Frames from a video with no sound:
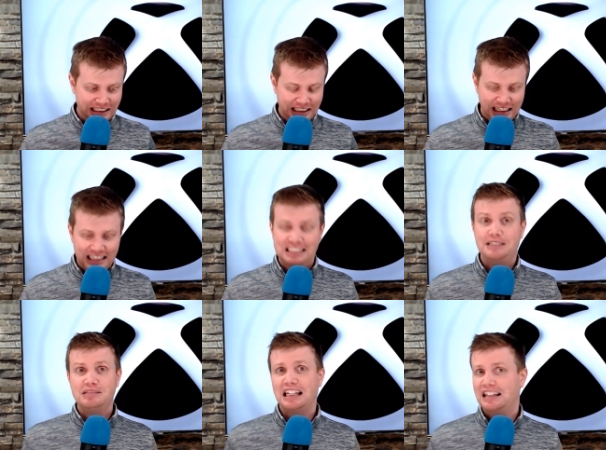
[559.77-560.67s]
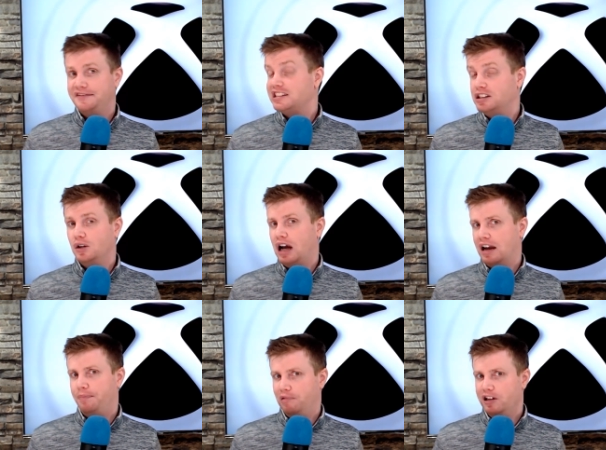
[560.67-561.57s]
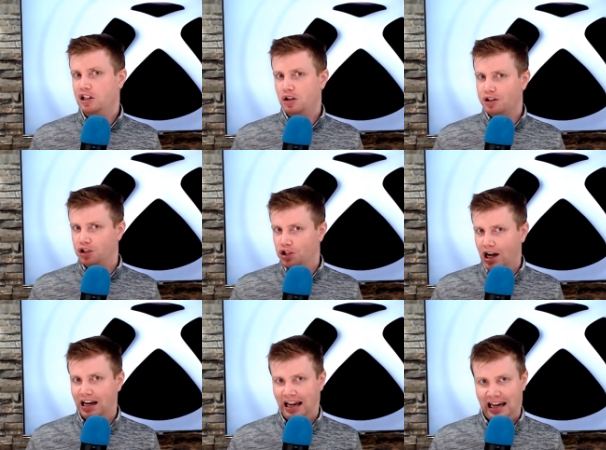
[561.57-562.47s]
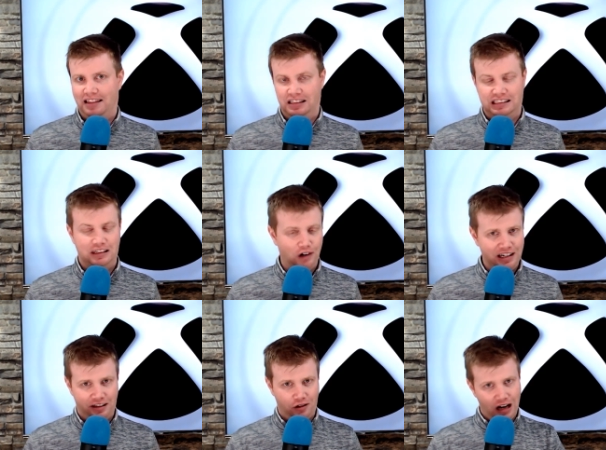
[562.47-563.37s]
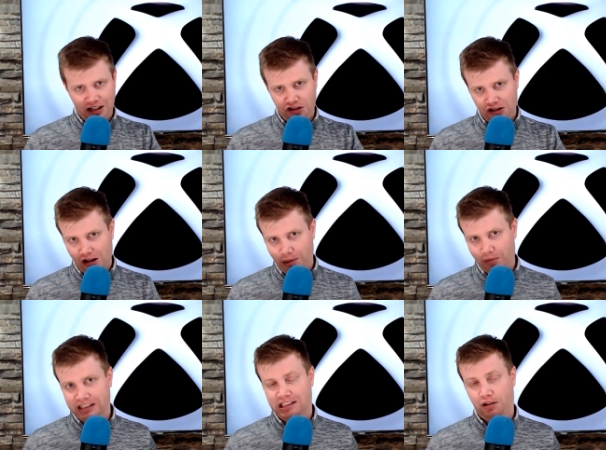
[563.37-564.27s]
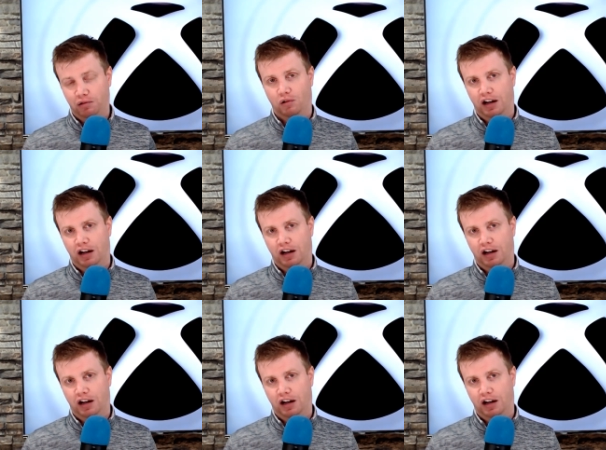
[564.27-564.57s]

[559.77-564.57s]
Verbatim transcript: it seems like they've still got a pretty good shot at this. Granted, they're not just going to be able to sail through.